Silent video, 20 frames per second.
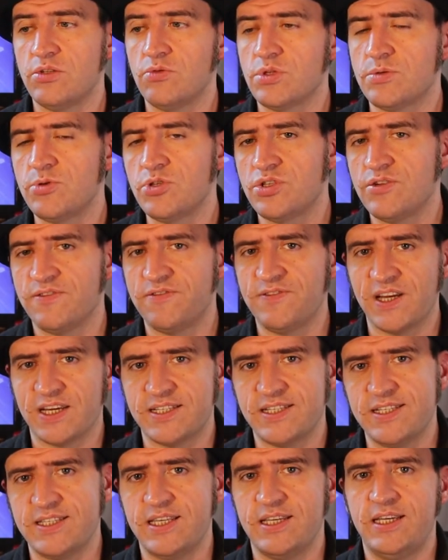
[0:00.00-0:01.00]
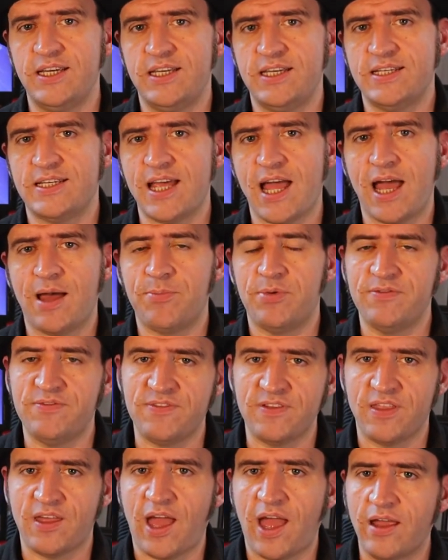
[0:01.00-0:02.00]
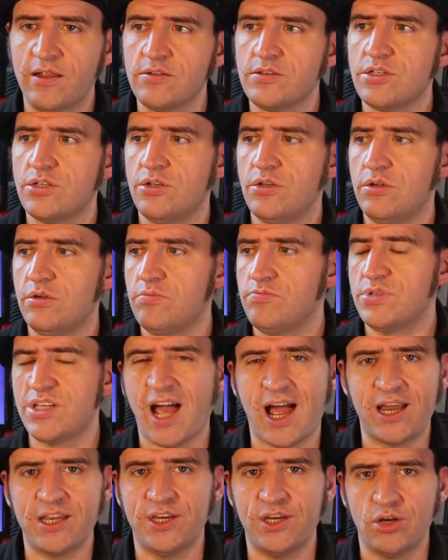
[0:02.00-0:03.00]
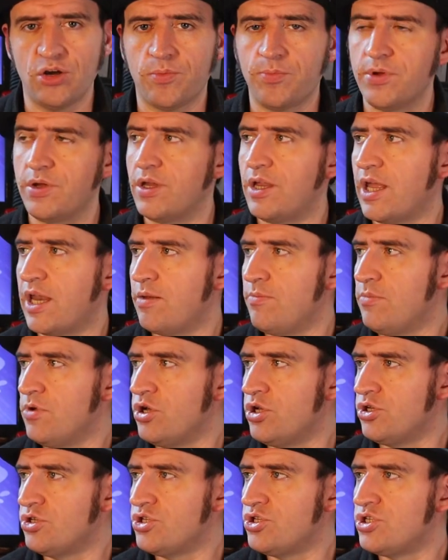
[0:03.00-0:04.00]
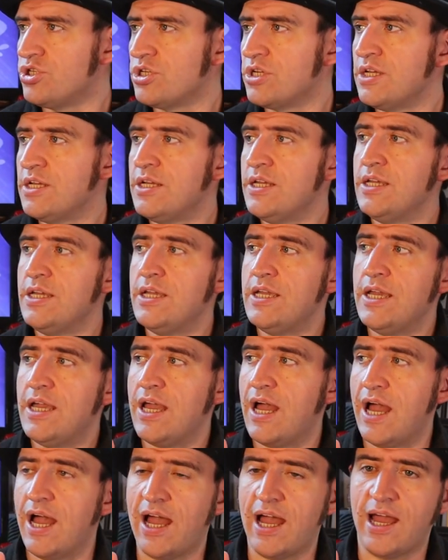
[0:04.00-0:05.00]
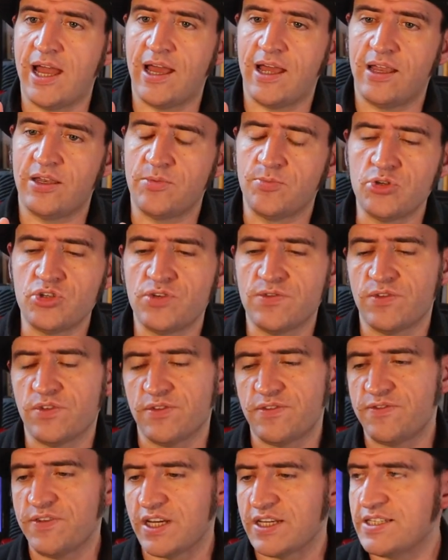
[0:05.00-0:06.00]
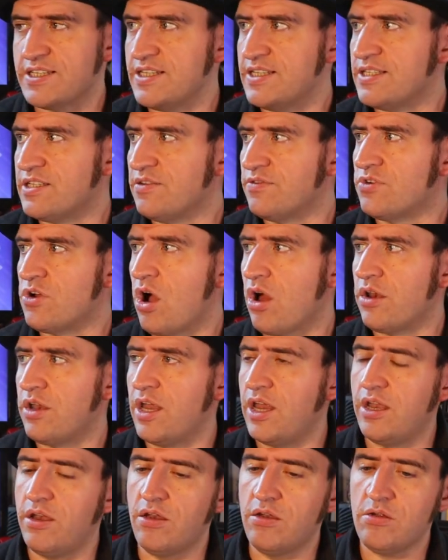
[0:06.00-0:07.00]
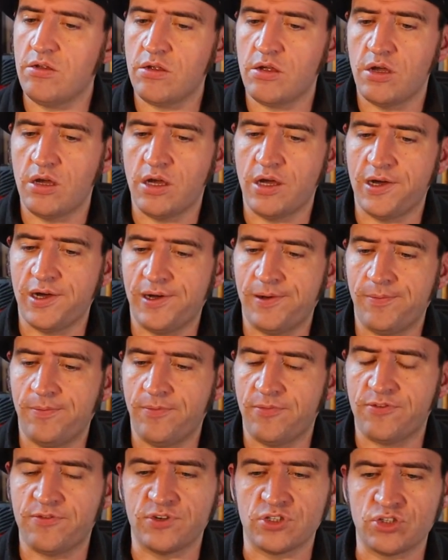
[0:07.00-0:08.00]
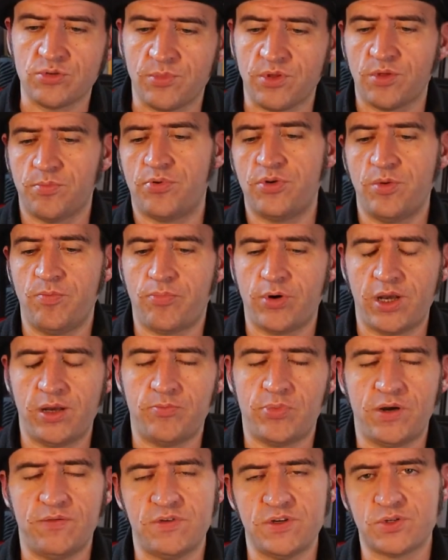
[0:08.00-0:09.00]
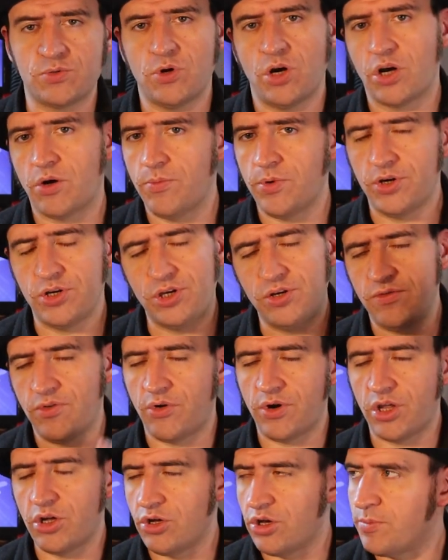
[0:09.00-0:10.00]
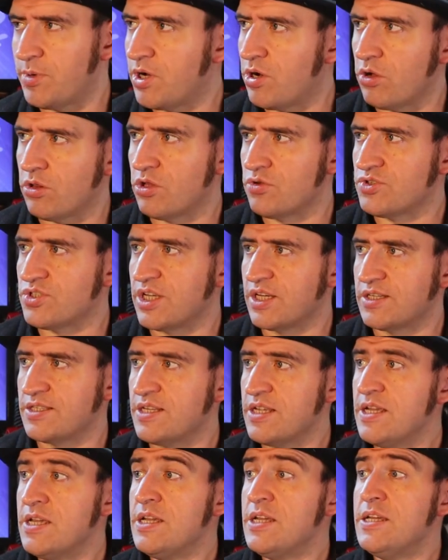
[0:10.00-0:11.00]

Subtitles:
There was a bunch of fixes that needed to happen for that to tidy it up and get it merged. And a bunch of other fixes have gone in for some of the previous work, but you've already heard about all those things.